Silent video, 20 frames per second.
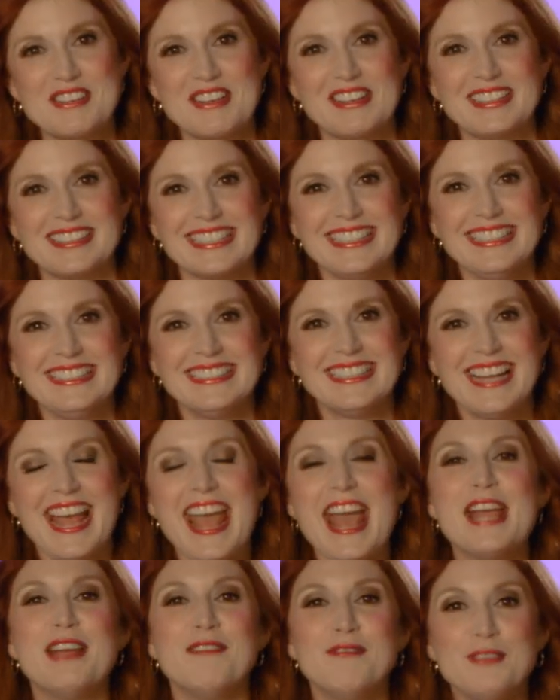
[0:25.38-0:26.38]
Dolly.
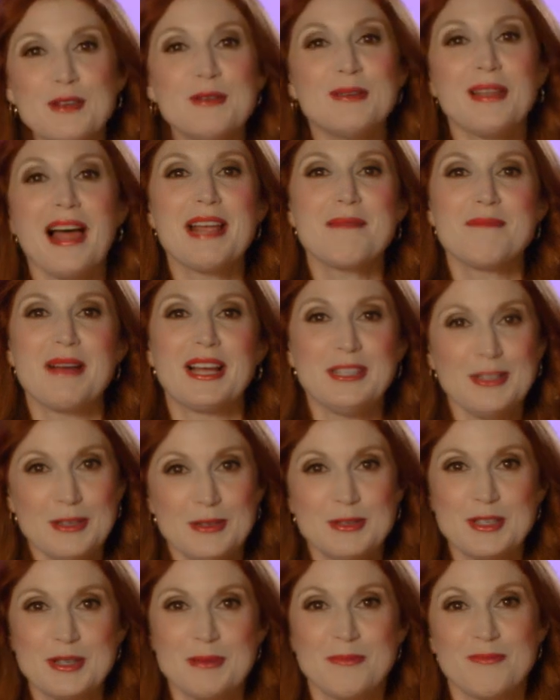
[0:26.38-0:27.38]
If you like my
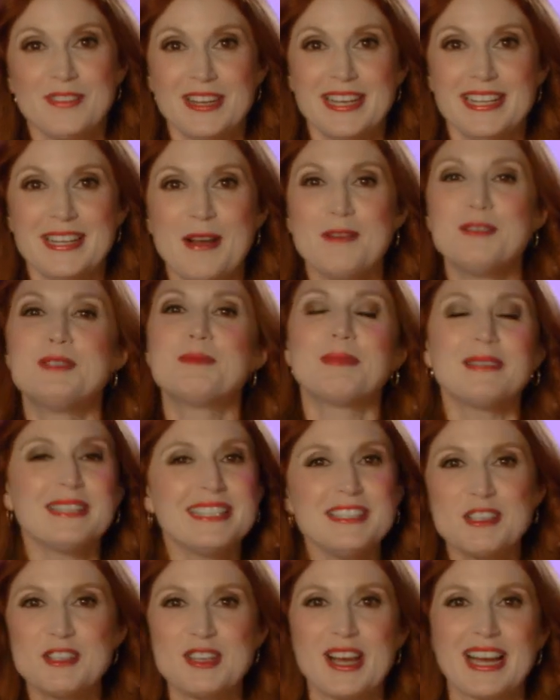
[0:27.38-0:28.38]
YouTube videos,
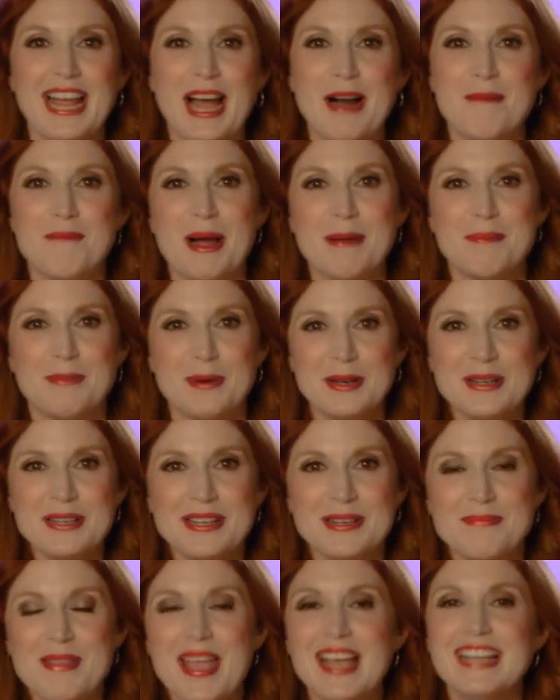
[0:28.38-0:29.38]
please check out my book.
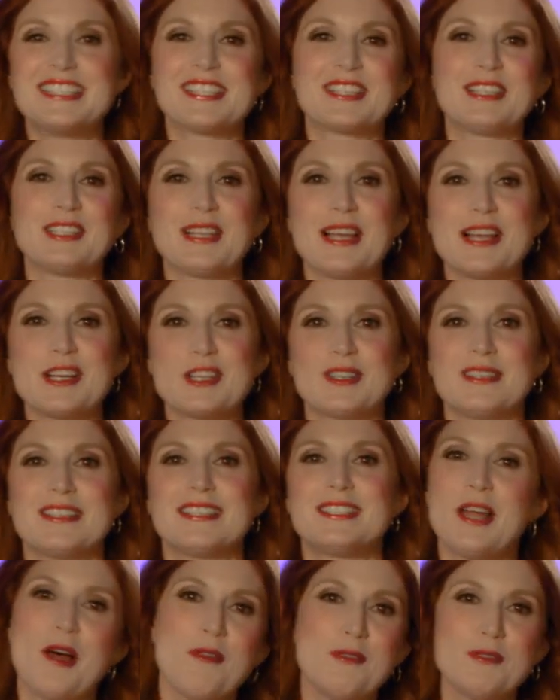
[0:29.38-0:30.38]
It's a collection of
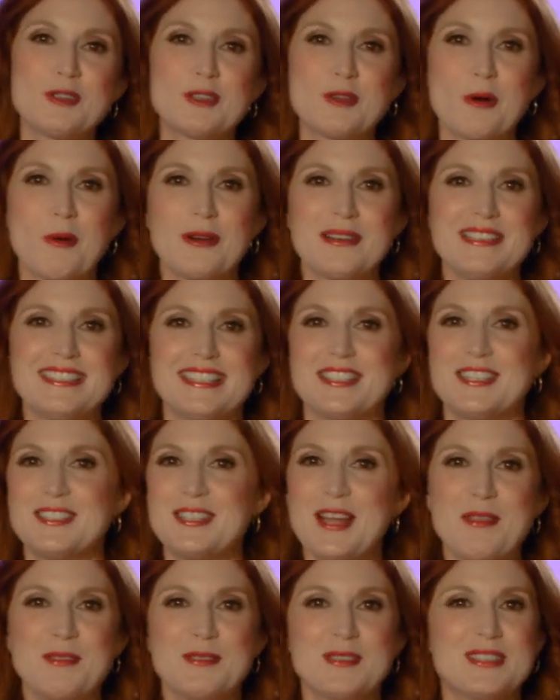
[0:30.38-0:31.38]
Southern stories and
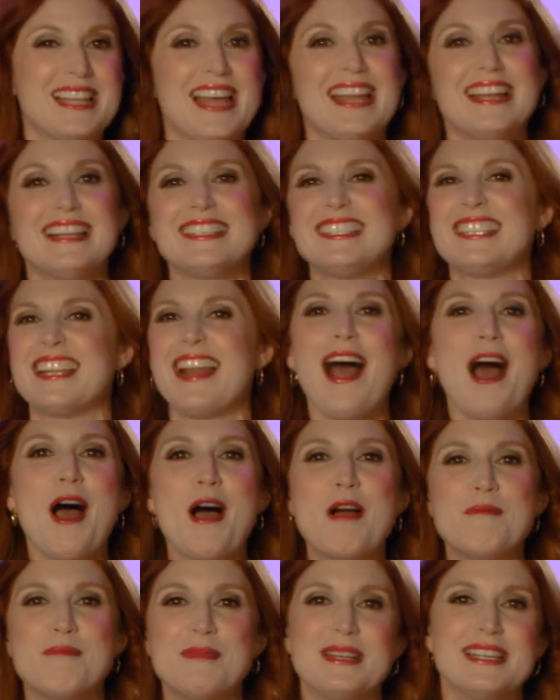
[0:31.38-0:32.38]
Southern sayings, and I
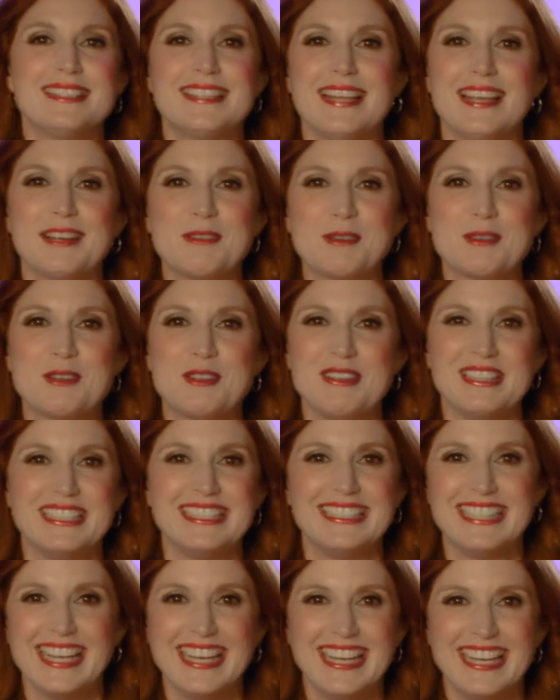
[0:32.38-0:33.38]
hope it tickles you to
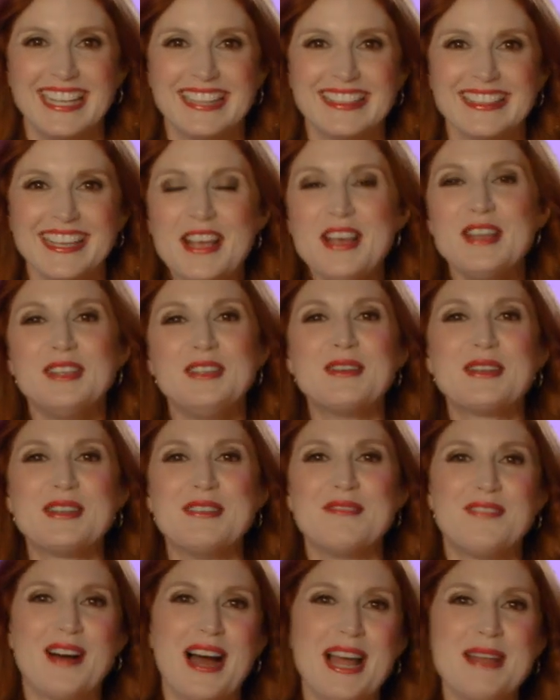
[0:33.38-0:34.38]
death. You
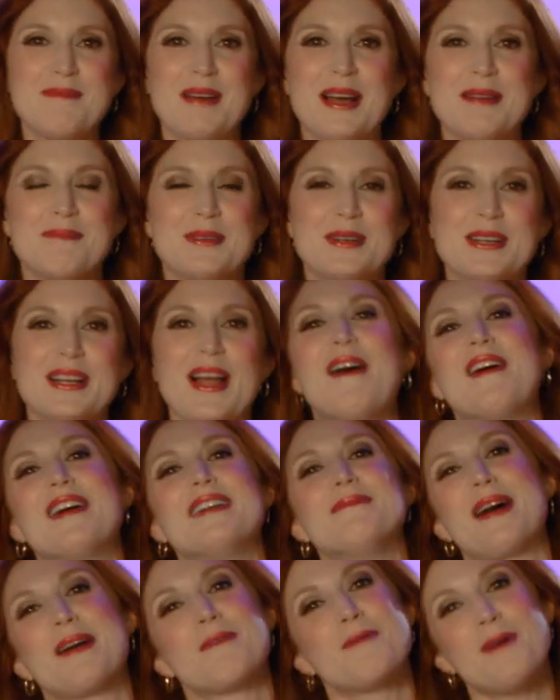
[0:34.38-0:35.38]
can find my book
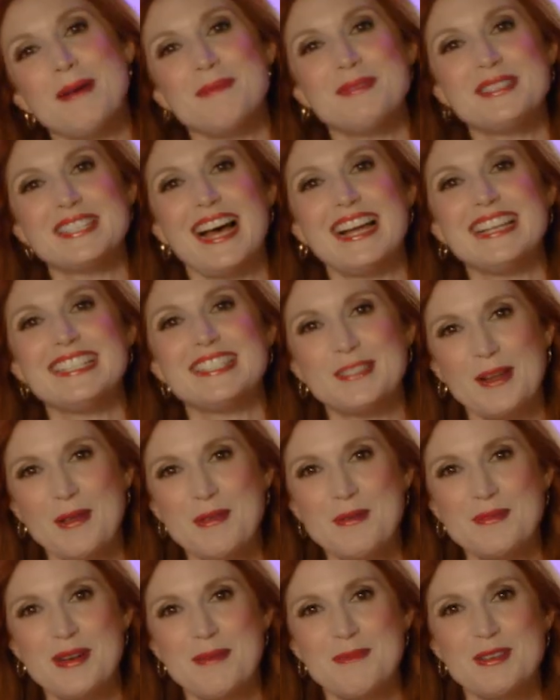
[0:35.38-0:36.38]
on my website,
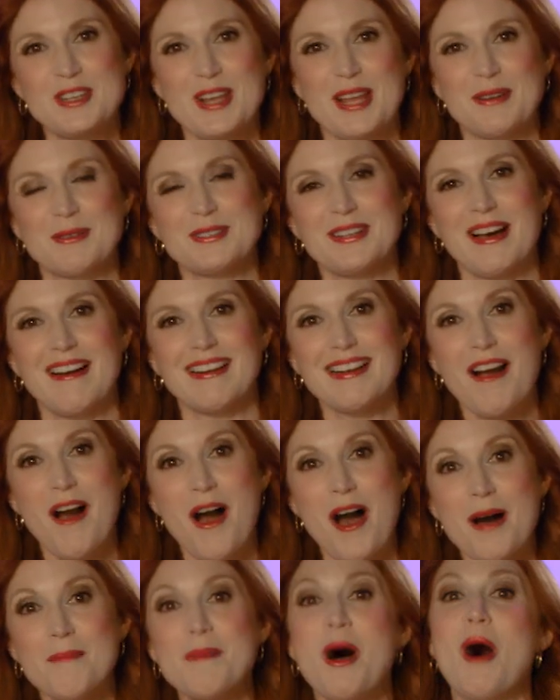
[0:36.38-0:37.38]

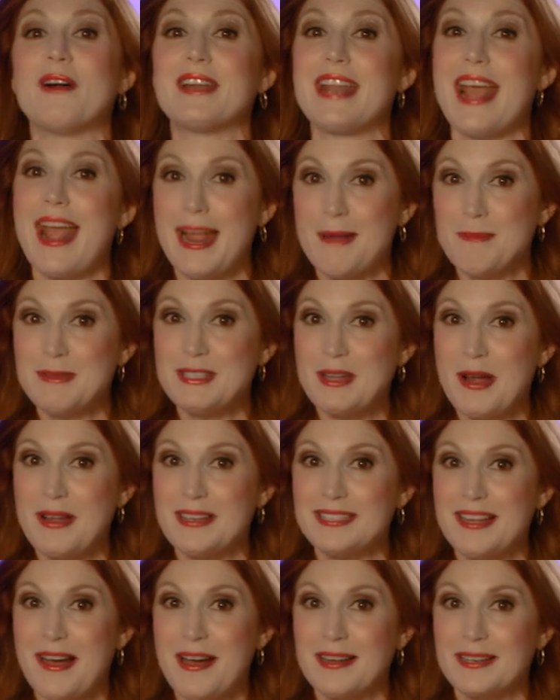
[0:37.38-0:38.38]
southernwomenchannel.com, on
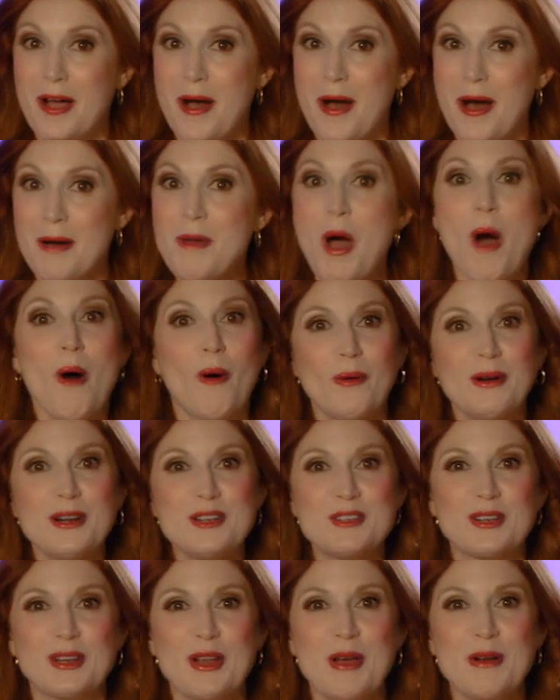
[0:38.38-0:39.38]
amazon.com, or
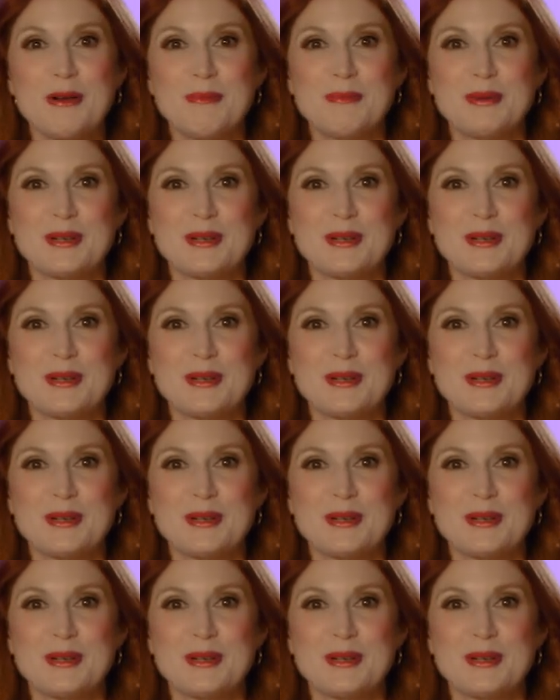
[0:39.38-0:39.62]
at your local